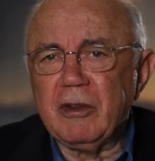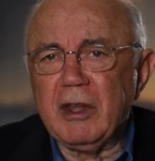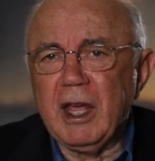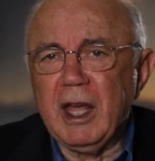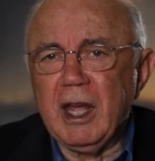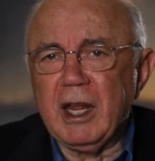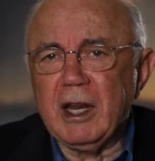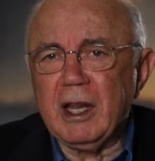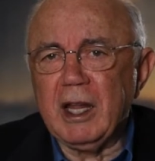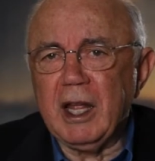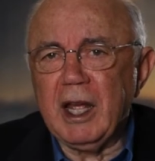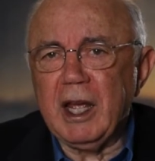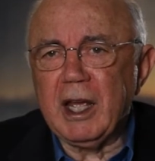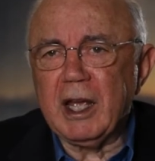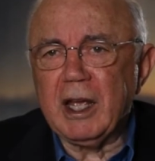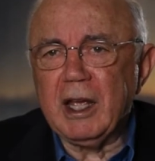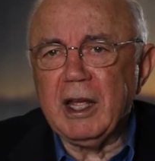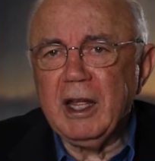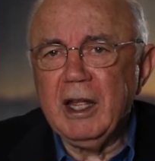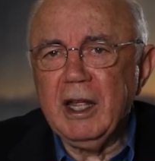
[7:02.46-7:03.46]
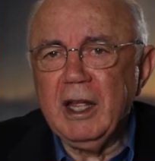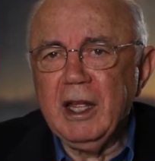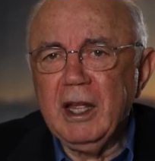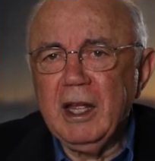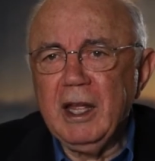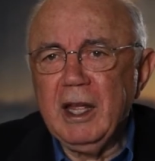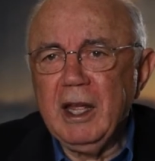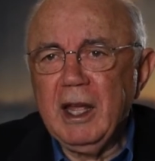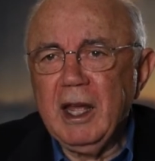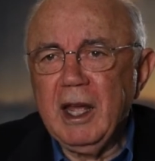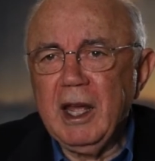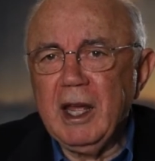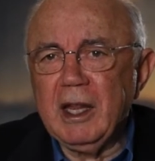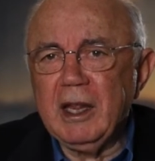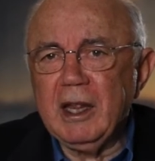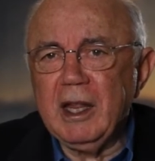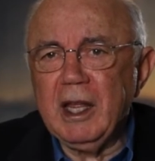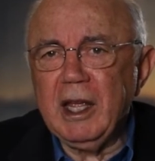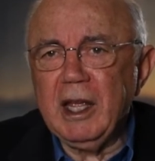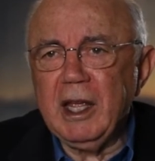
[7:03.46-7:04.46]
Cadillac,
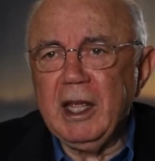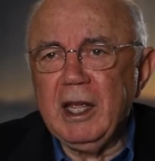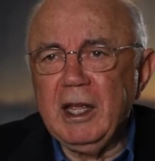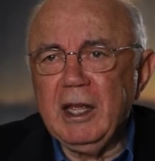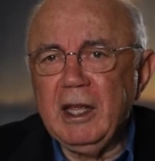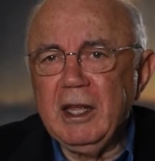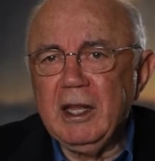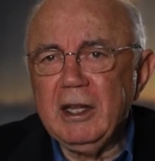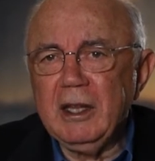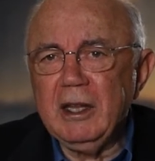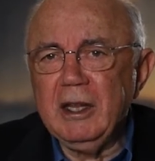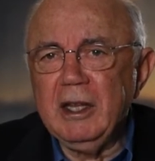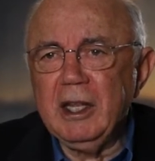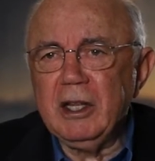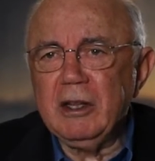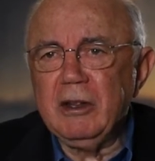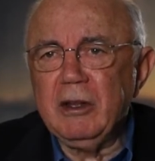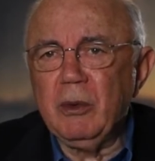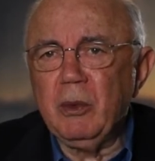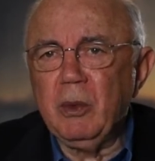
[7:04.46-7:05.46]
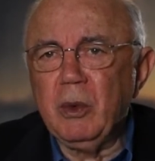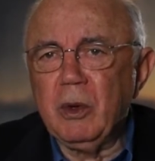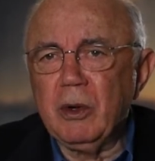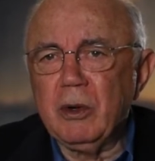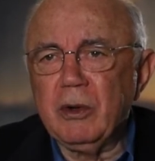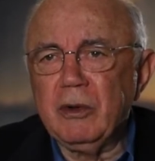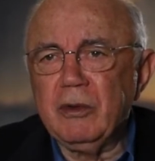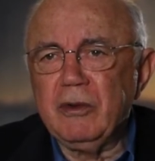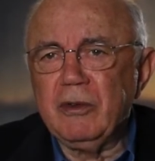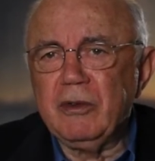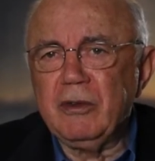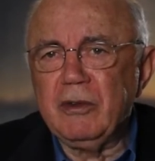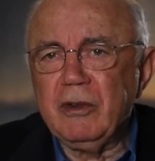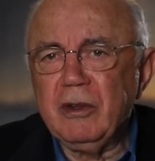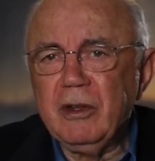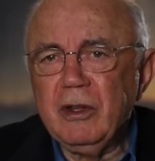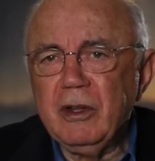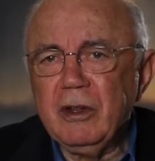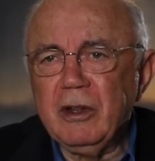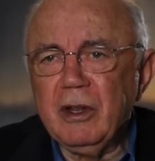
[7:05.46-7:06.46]
and they did the words,
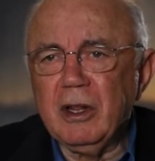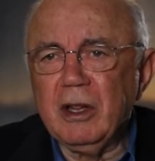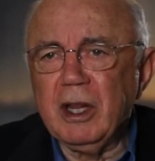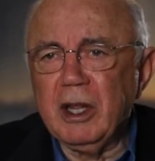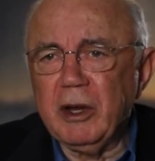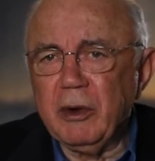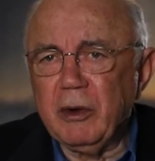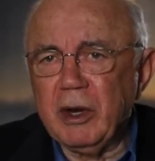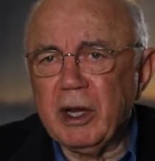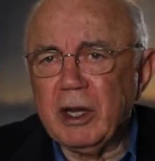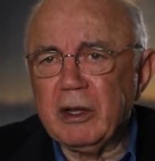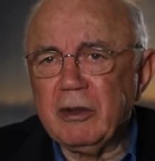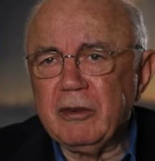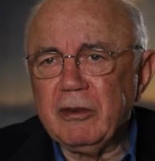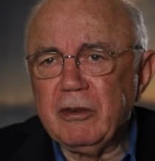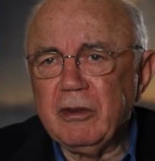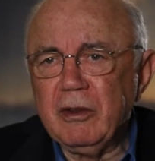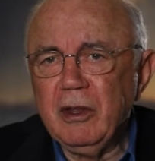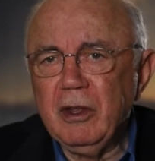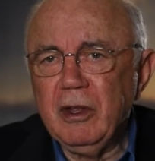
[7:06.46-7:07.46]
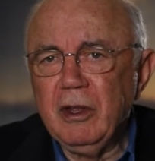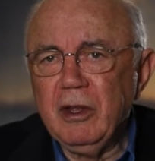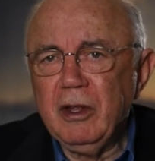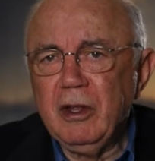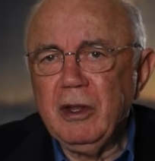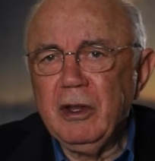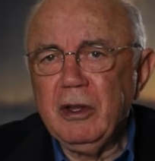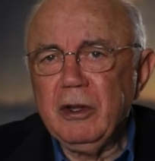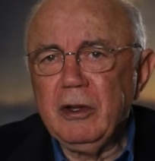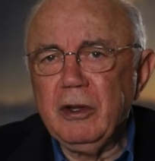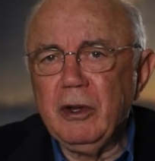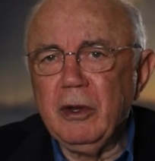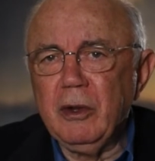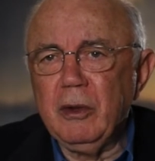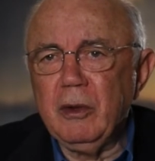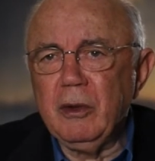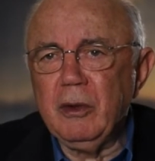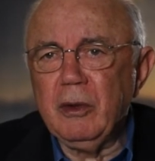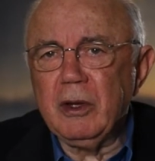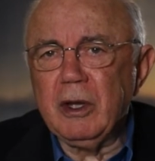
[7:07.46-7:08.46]
the lyrics,
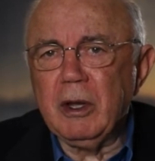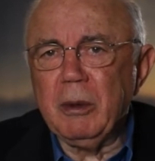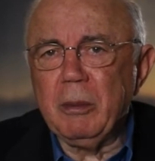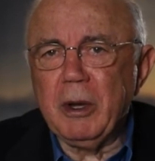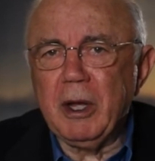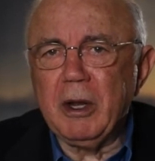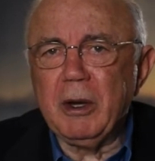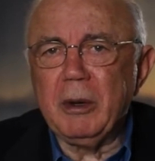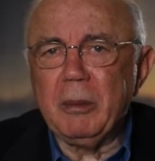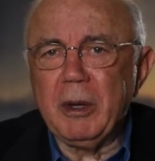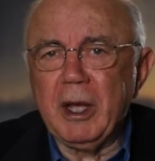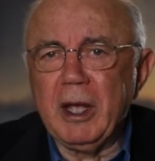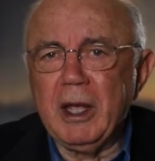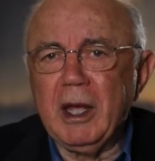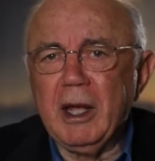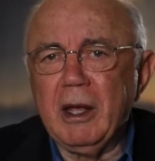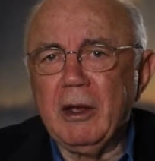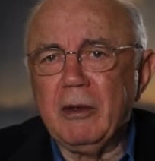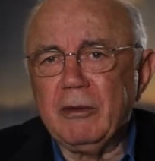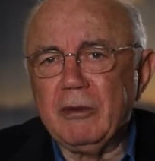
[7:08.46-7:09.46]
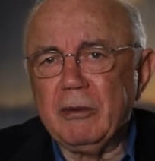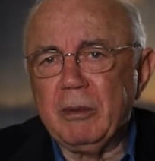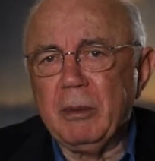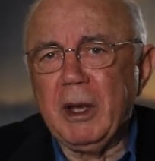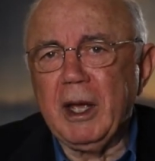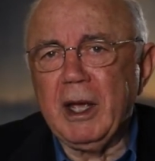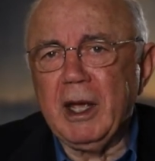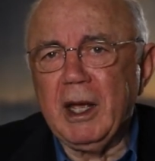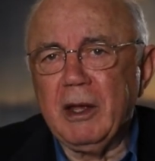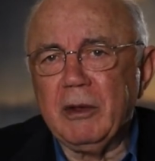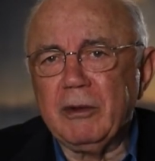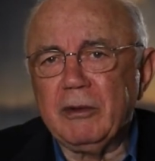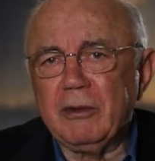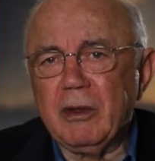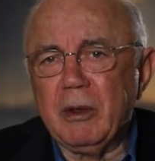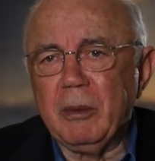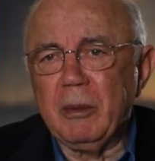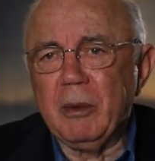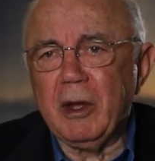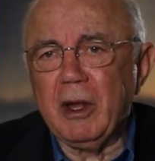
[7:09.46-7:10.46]
to "Come On to My House,
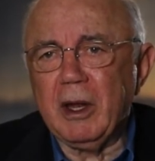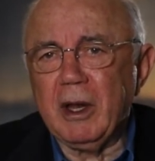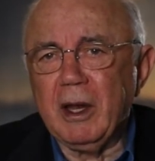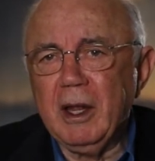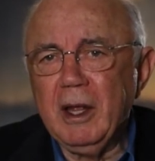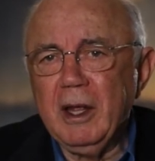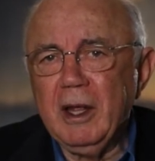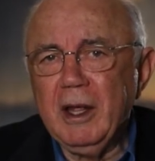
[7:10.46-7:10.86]
Come On."